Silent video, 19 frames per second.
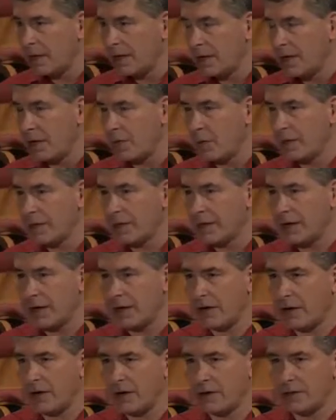You know, one thing I
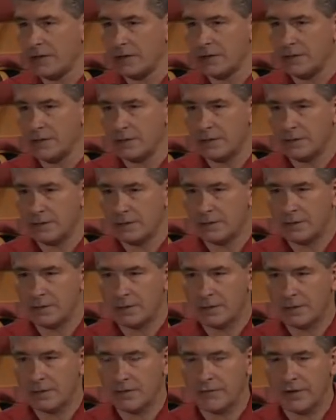noticed
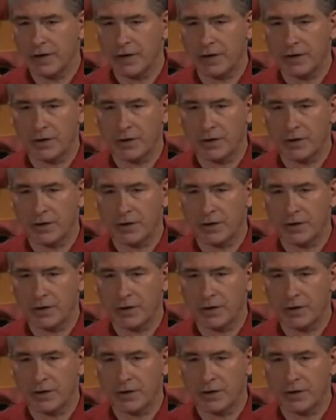is very